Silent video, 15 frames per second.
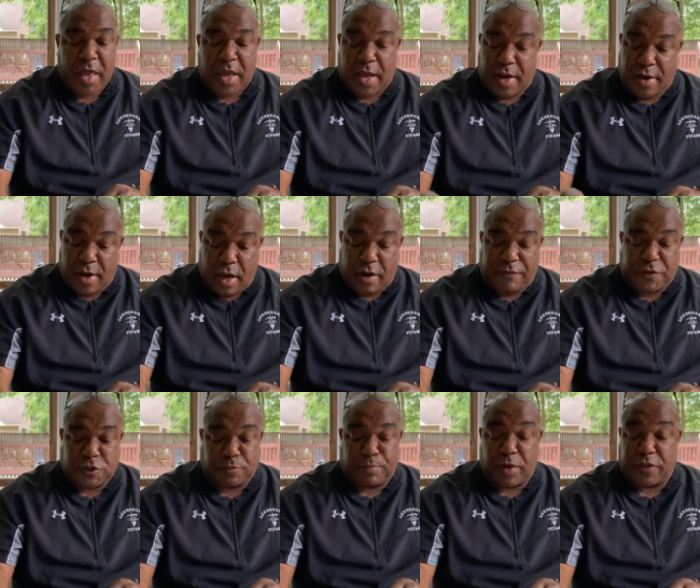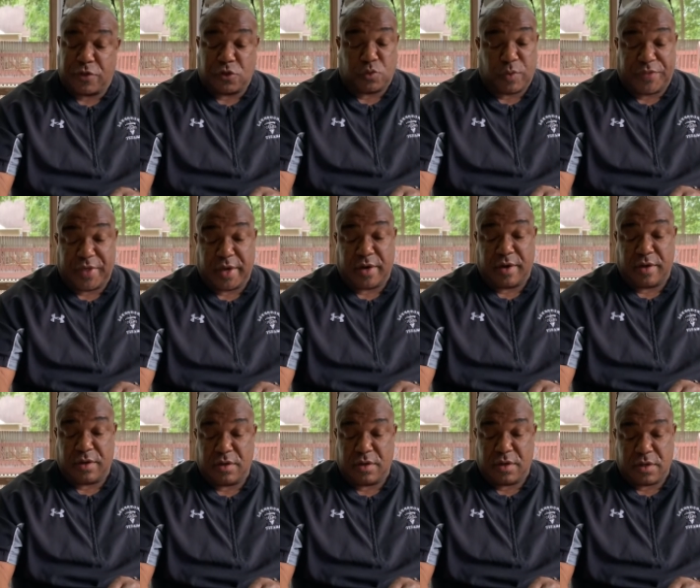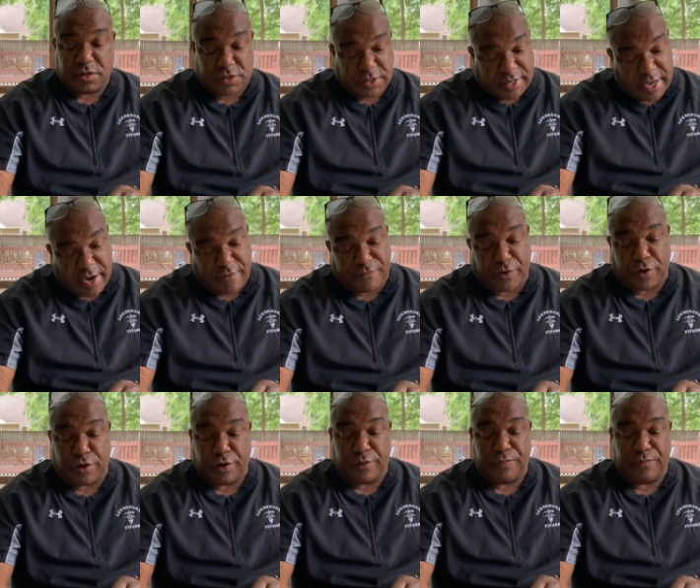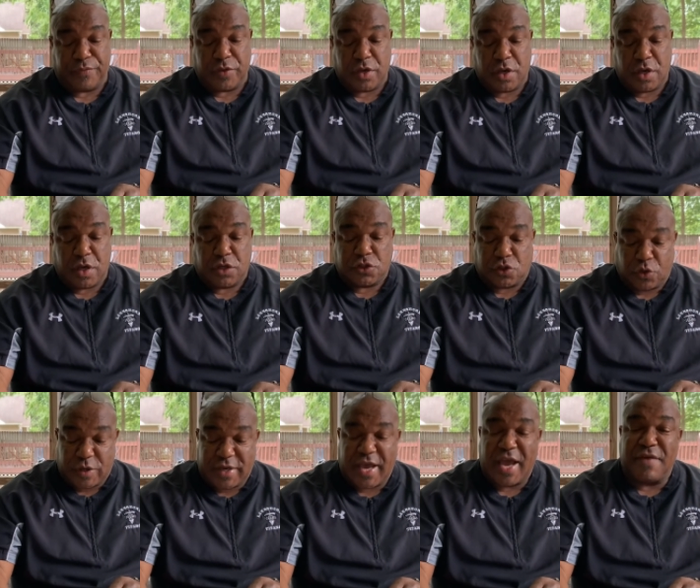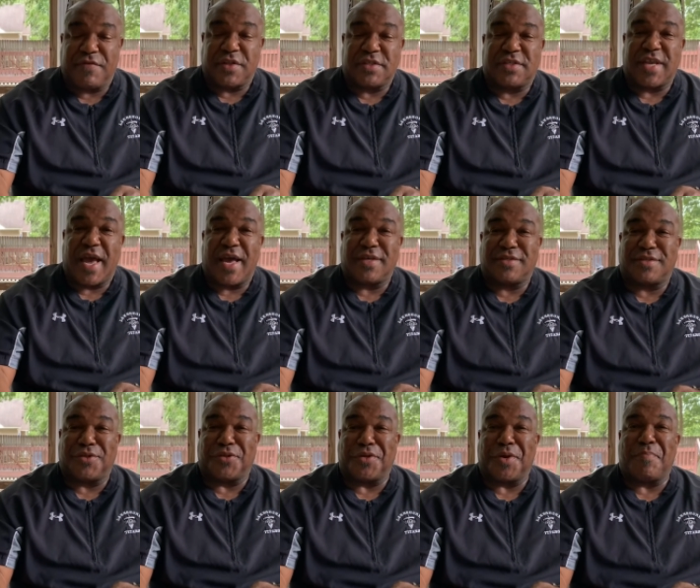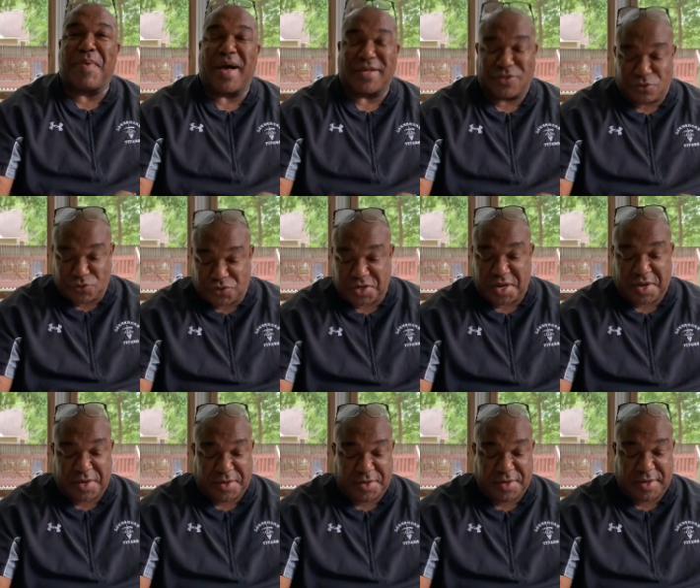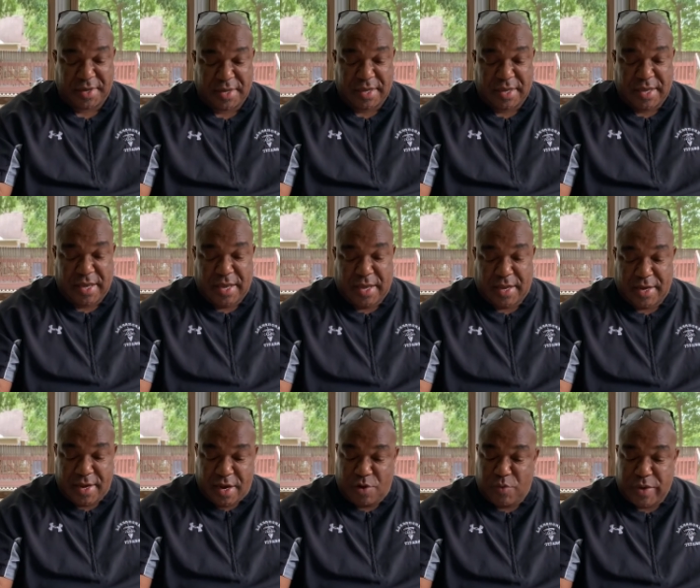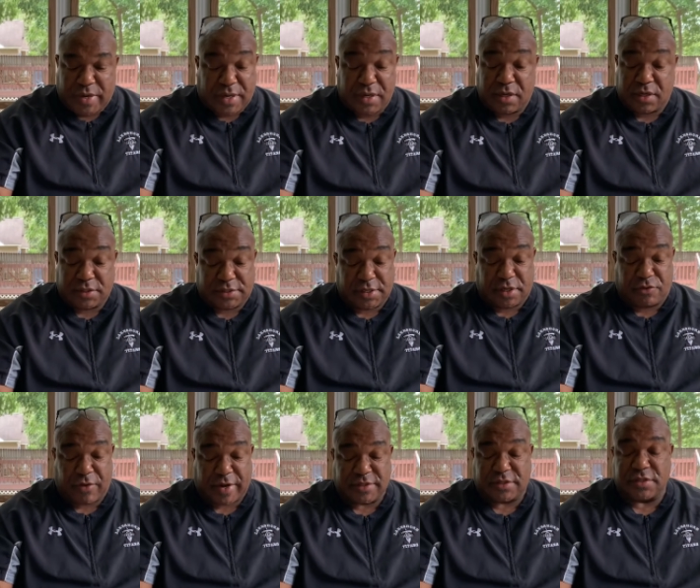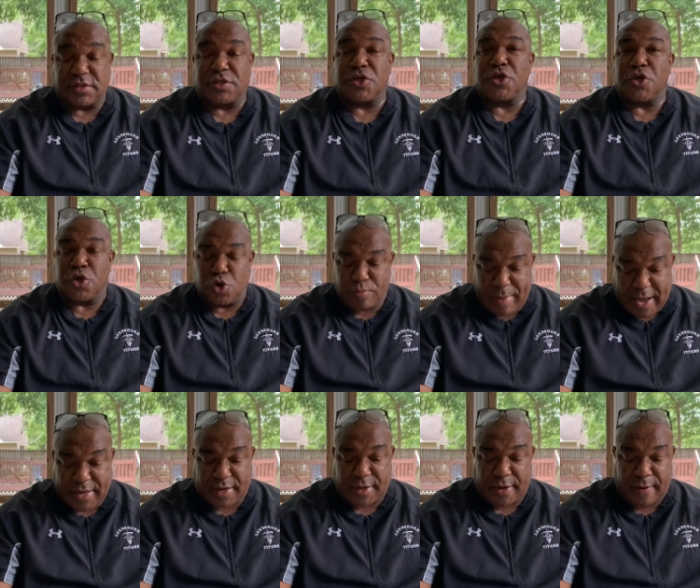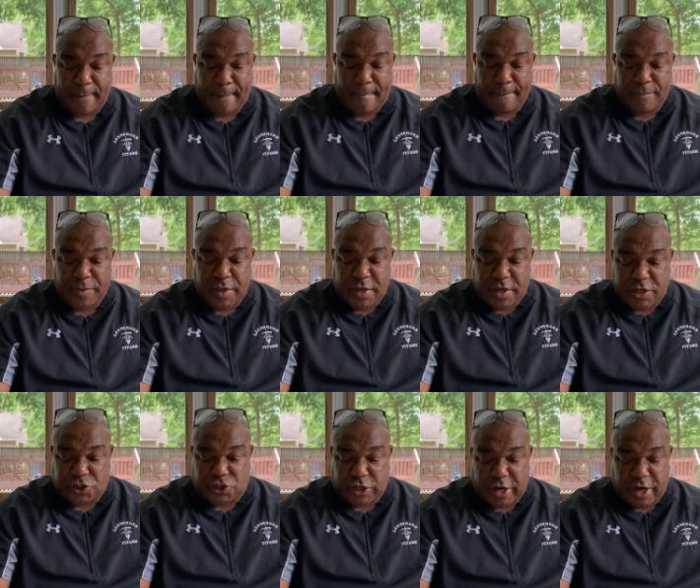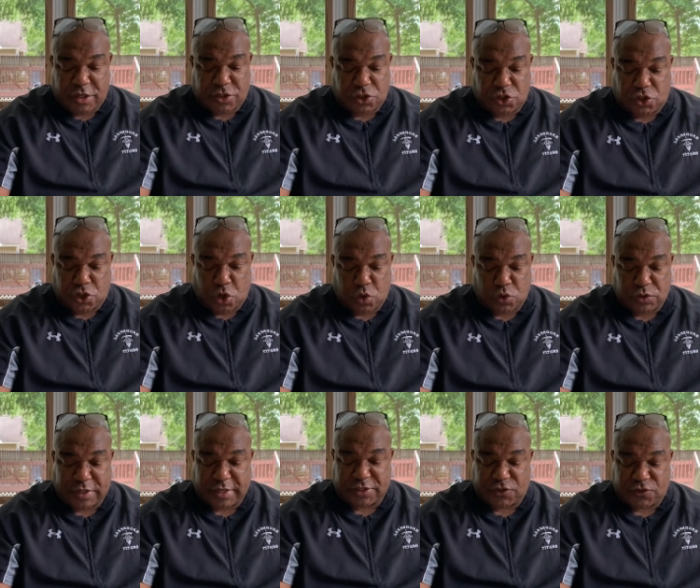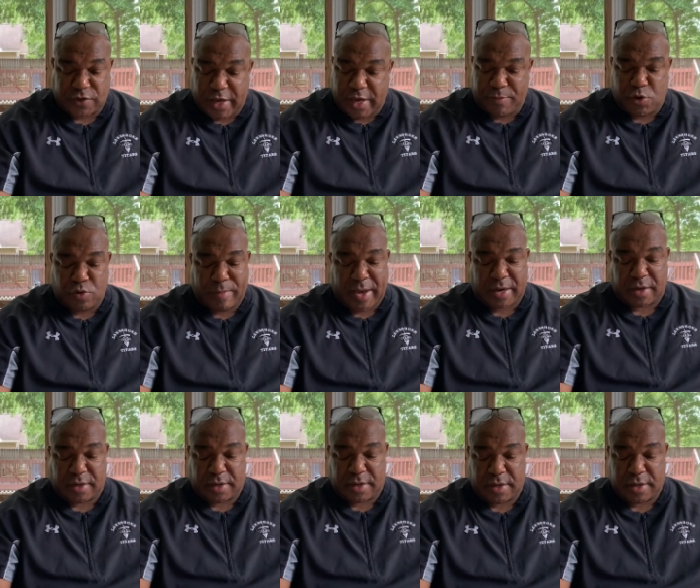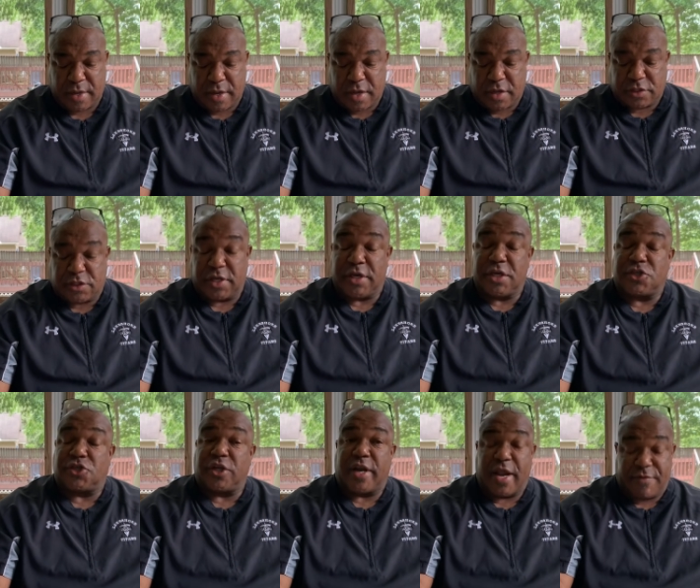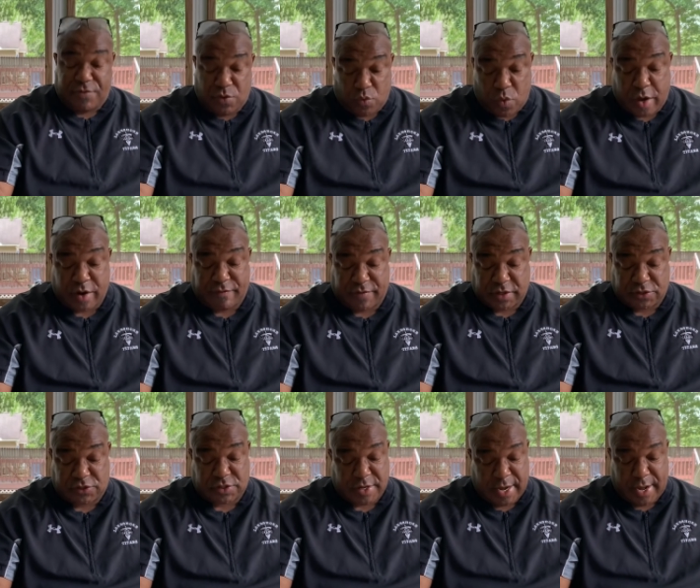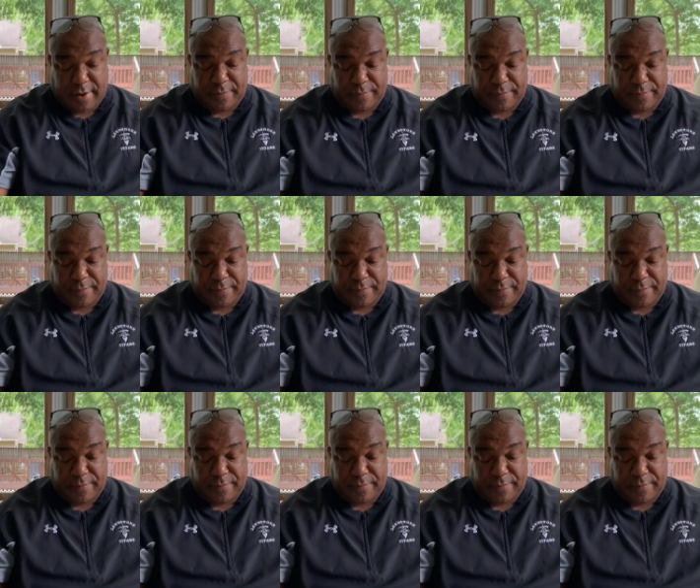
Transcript: And none of his brothers were there to care for her. So he gave this task to the Apostle John. And here we clearly see Christ's humanity. He shares and shows that same humanity to each and every one of us today.